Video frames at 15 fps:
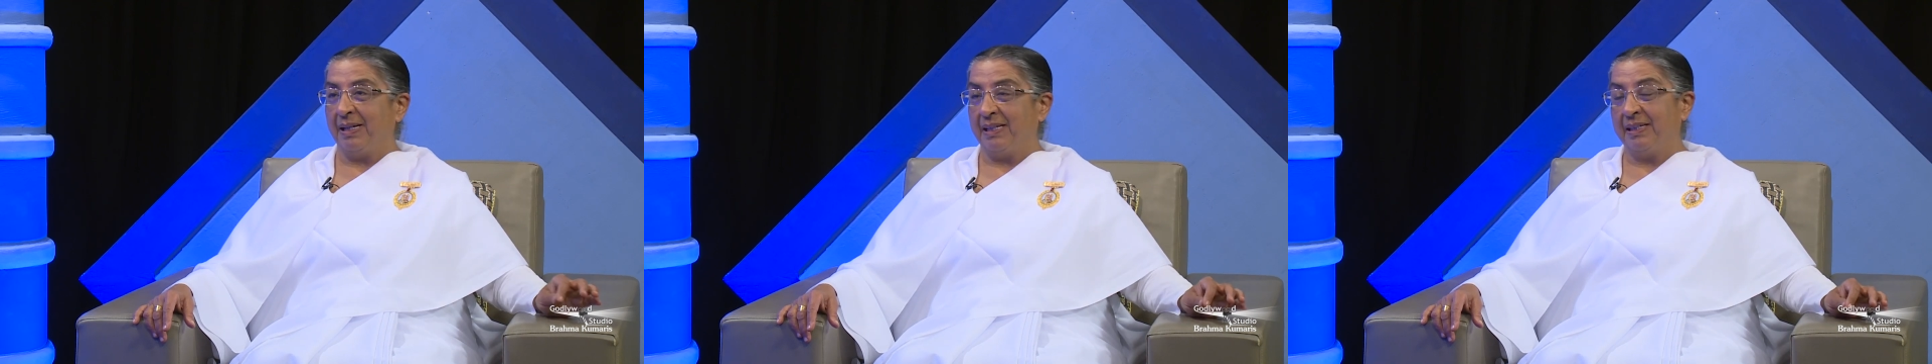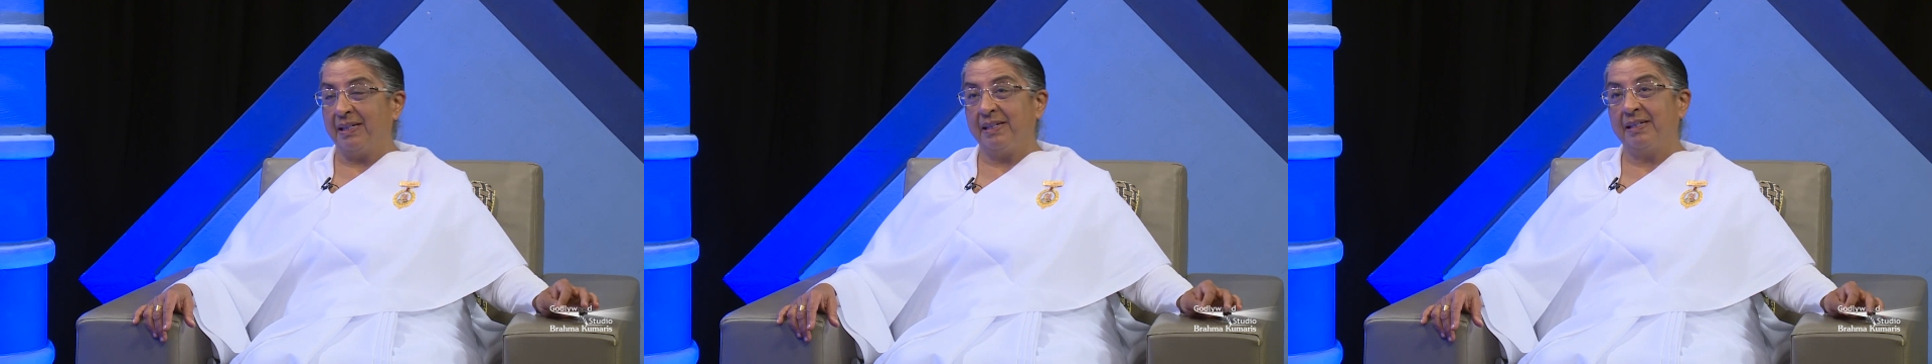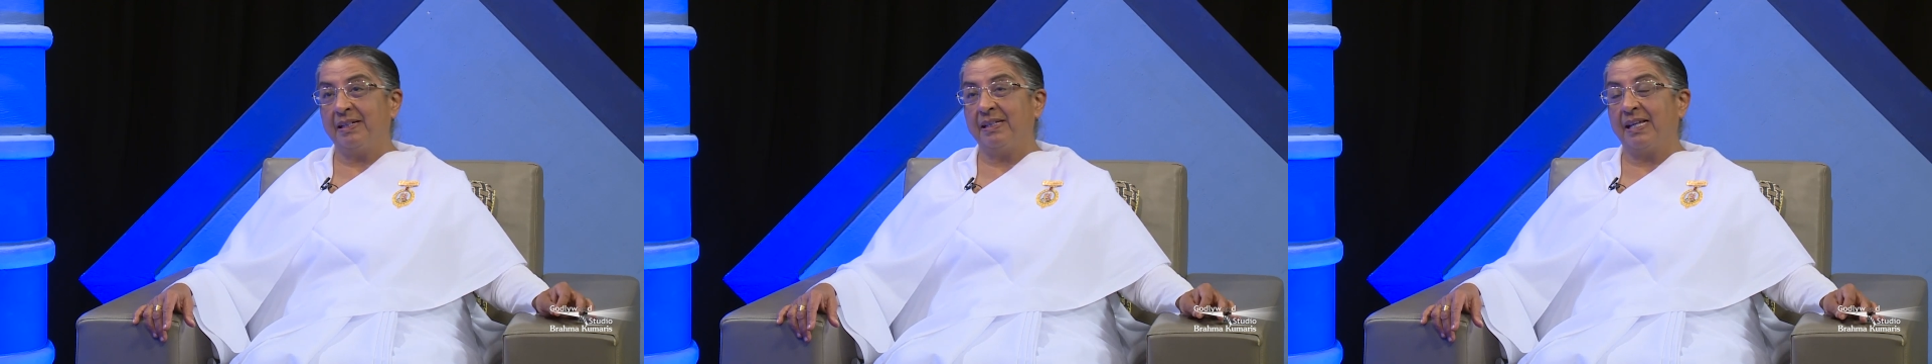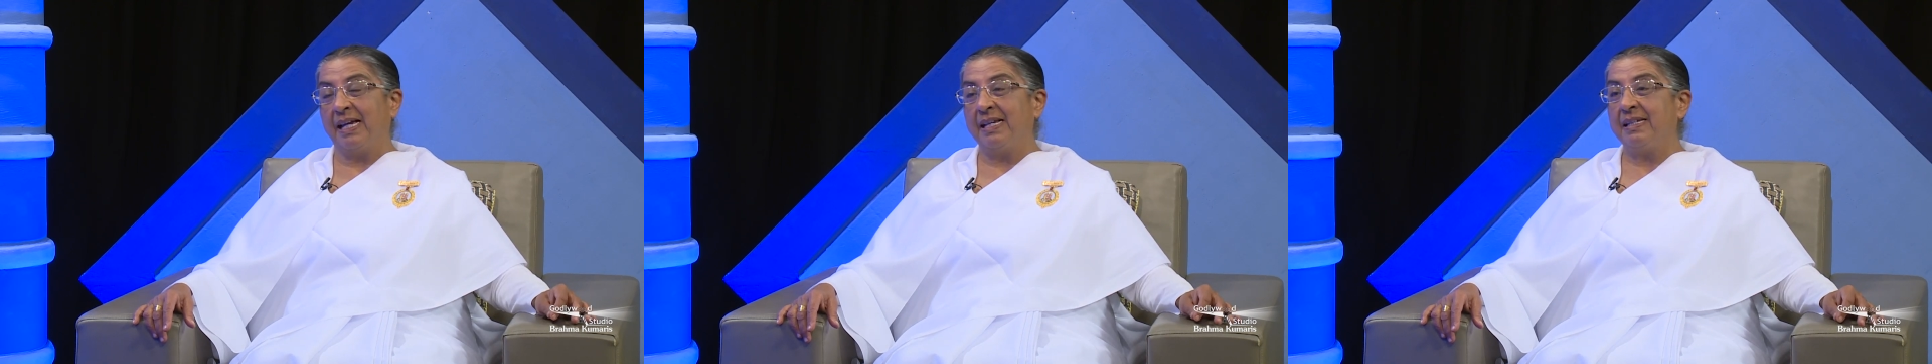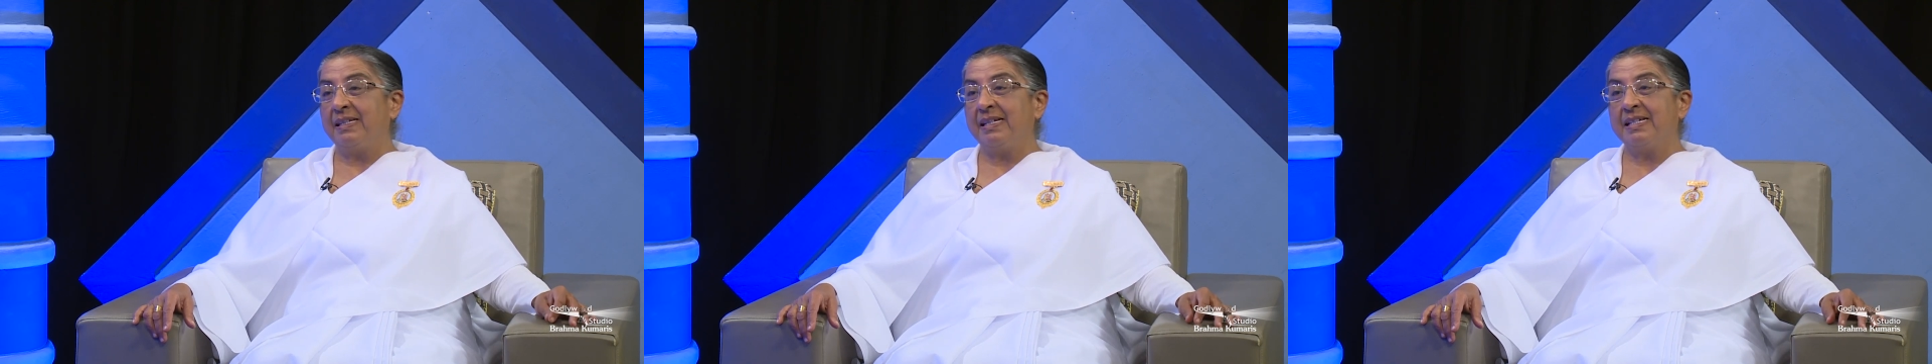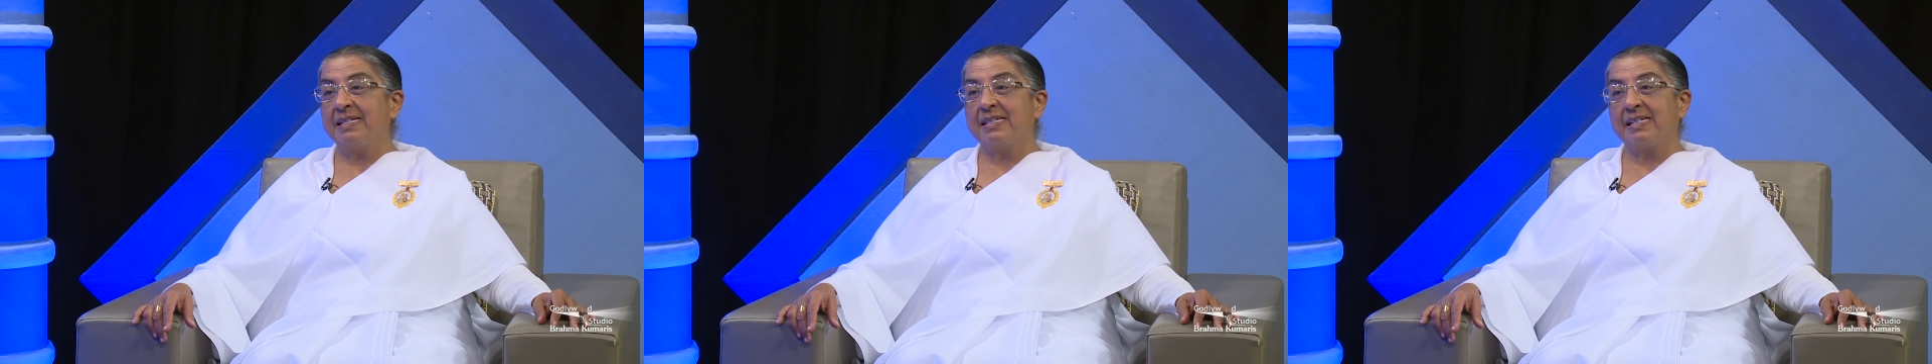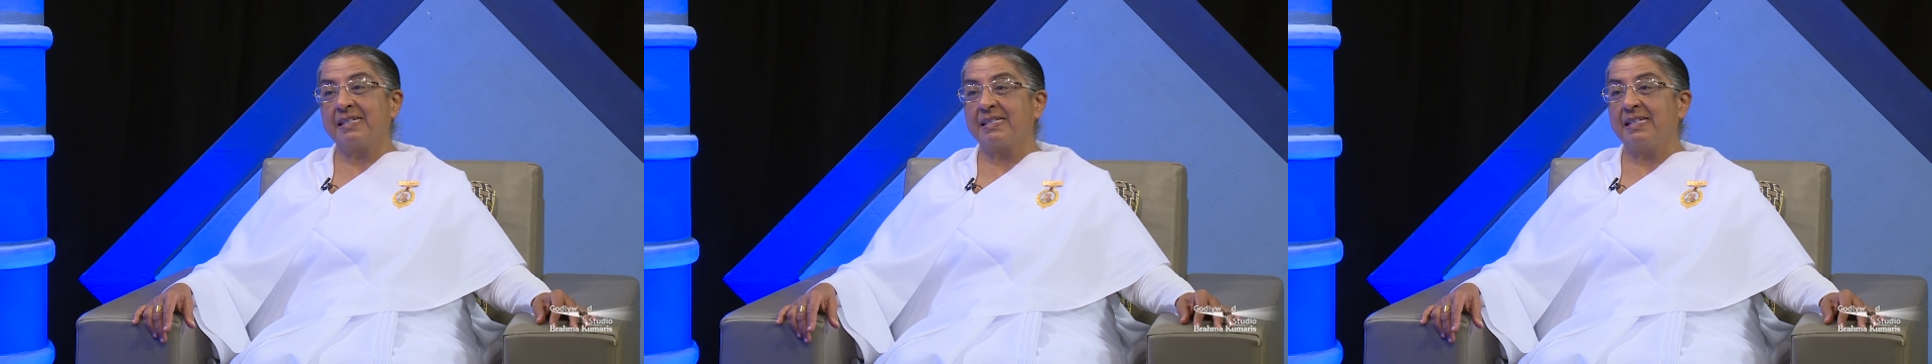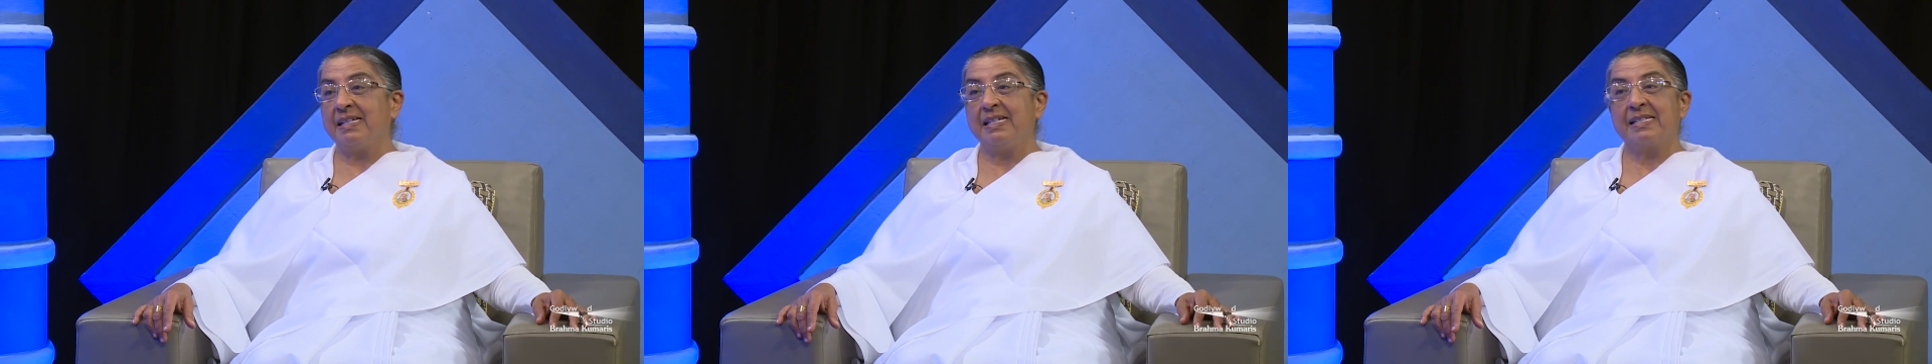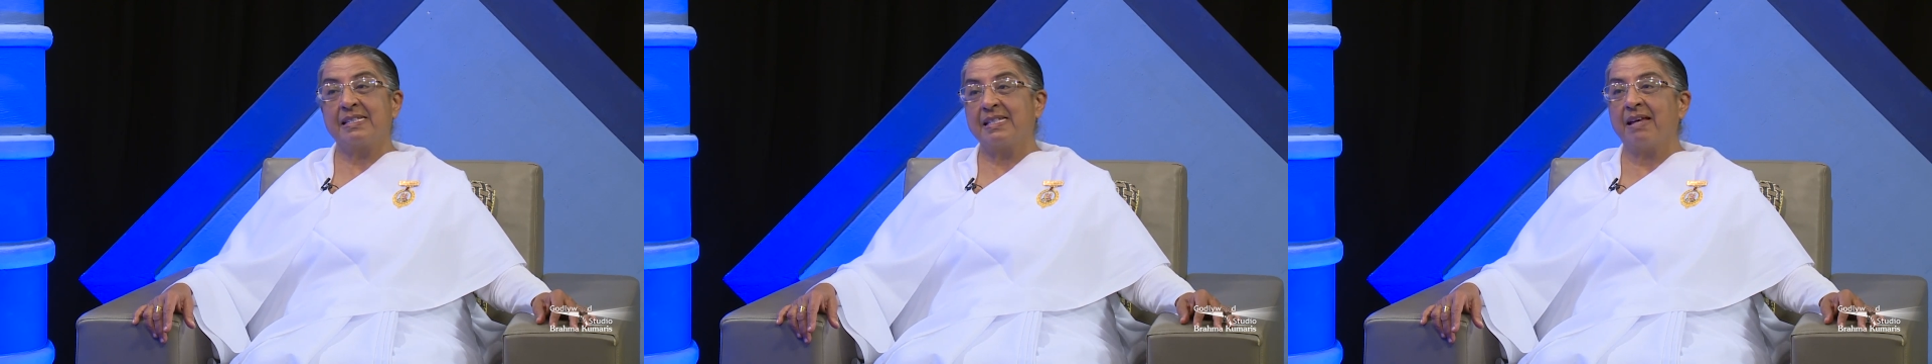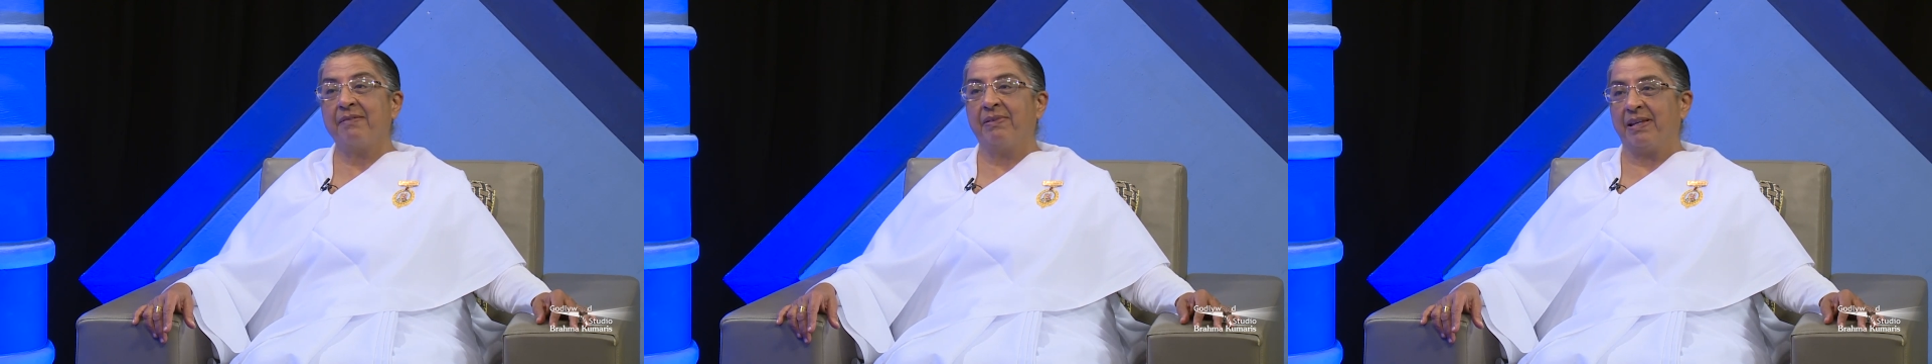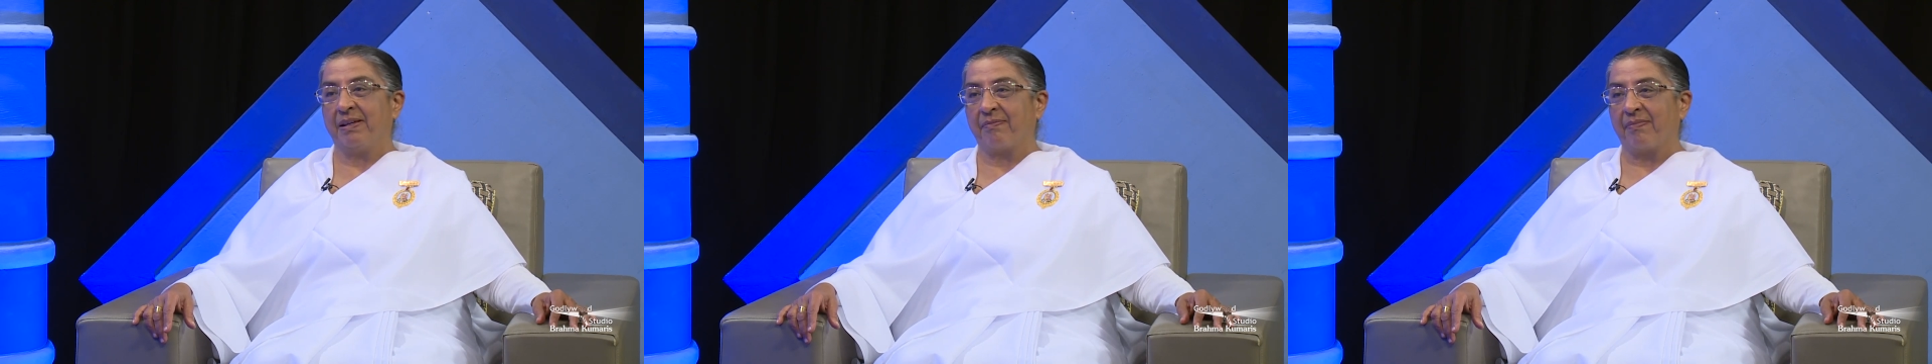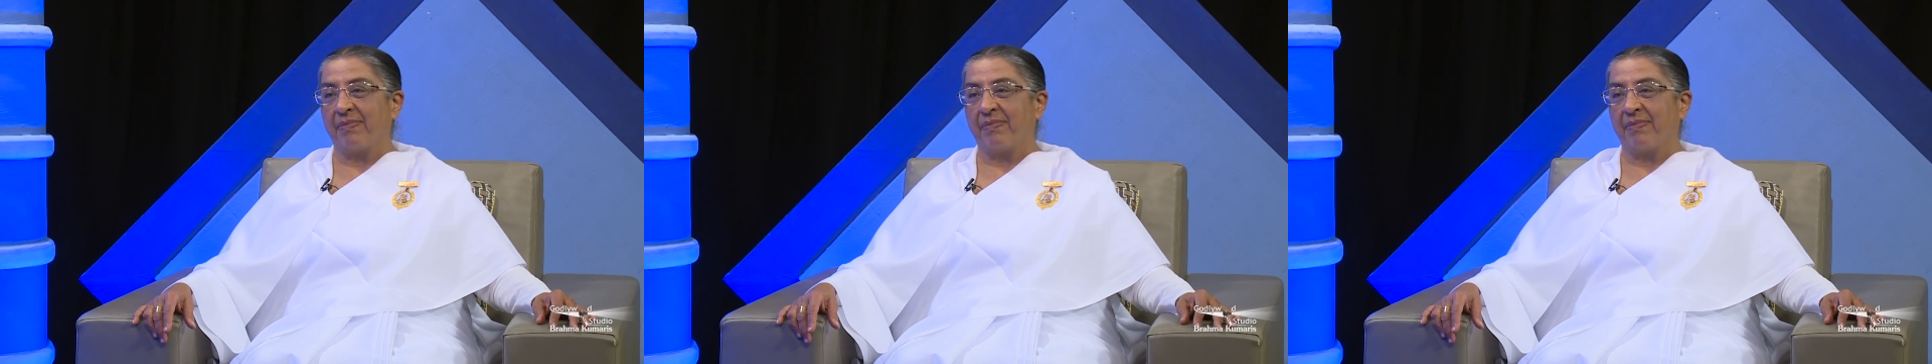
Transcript: in the year 1967.